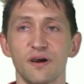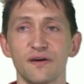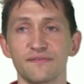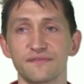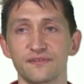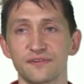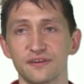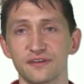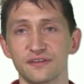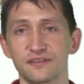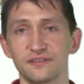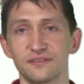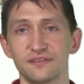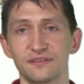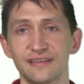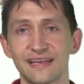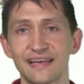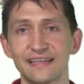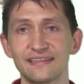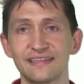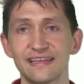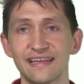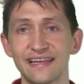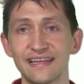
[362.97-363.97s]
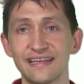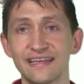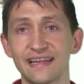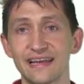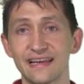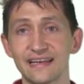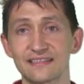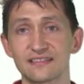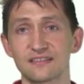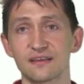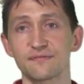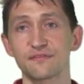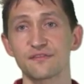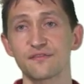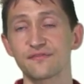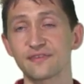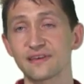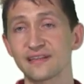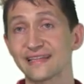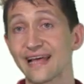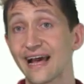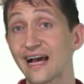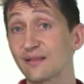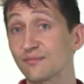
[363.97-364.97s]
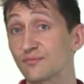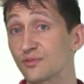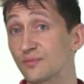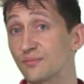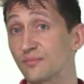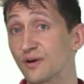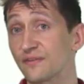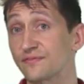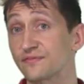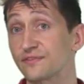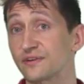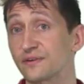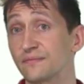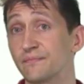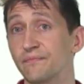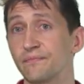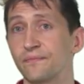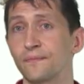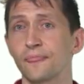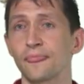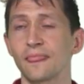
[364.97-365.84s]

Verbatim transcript: buffer to get the index of a filled output buffer.